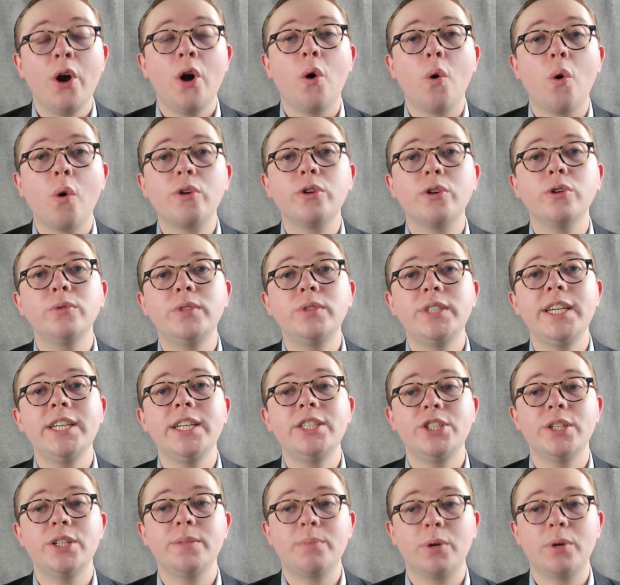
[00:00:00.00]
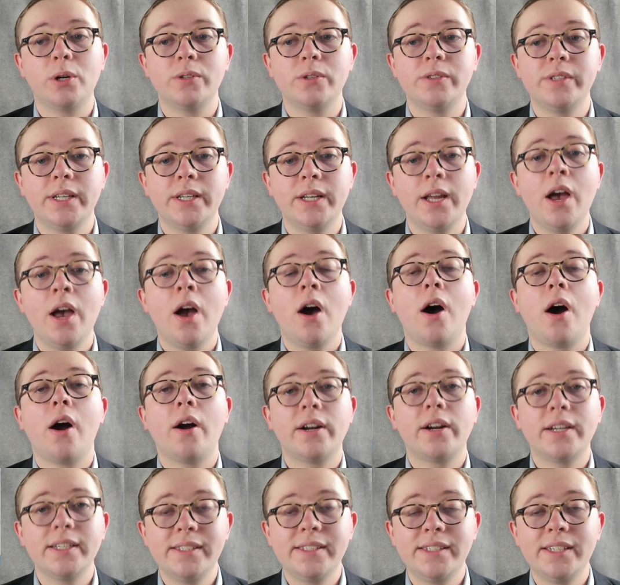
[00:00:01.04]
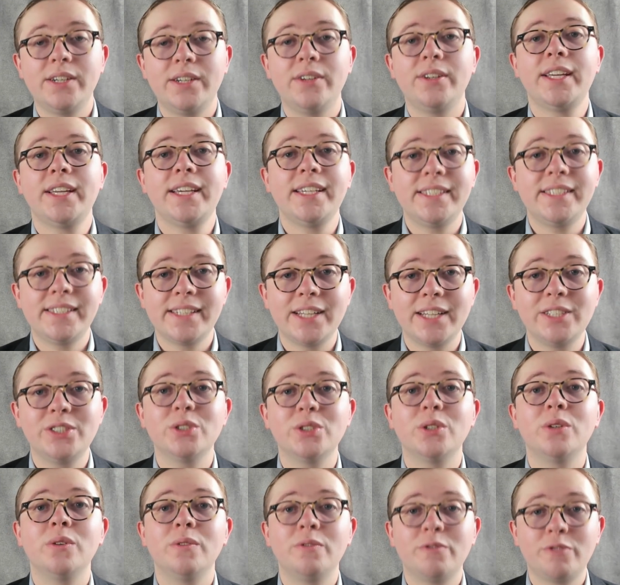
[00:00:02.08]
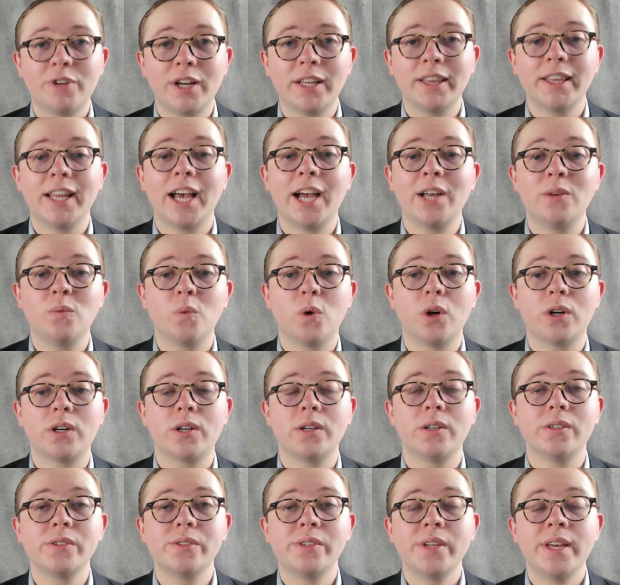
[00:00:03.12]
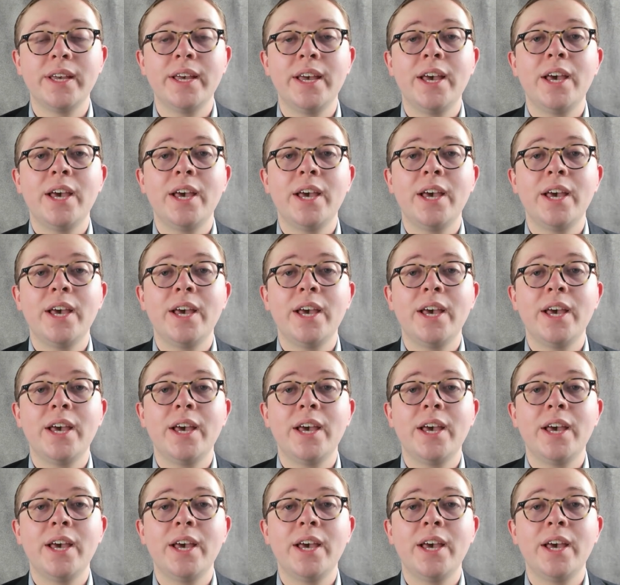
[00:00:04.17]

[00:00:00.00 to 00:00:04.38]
or who teach in person are considered essential frontline workers.